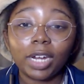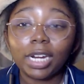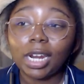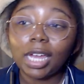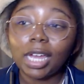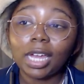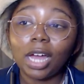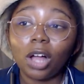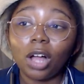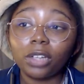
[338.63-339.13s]
And
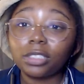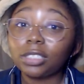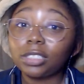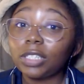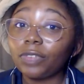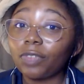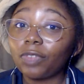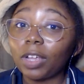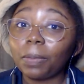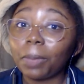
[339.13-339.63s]
I
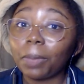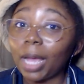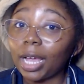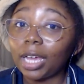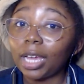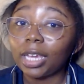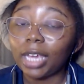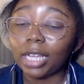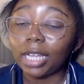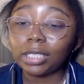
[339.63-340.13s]
honestly fight back
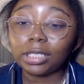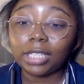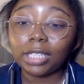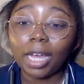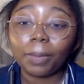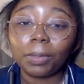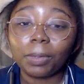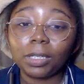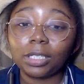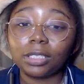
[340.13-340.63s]
against
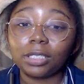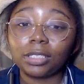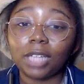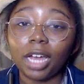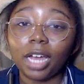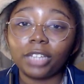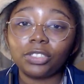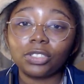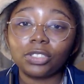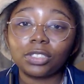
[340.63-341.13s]
that because
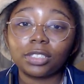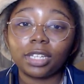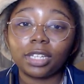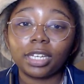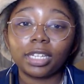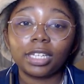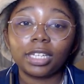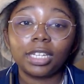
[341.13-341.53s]
I just like,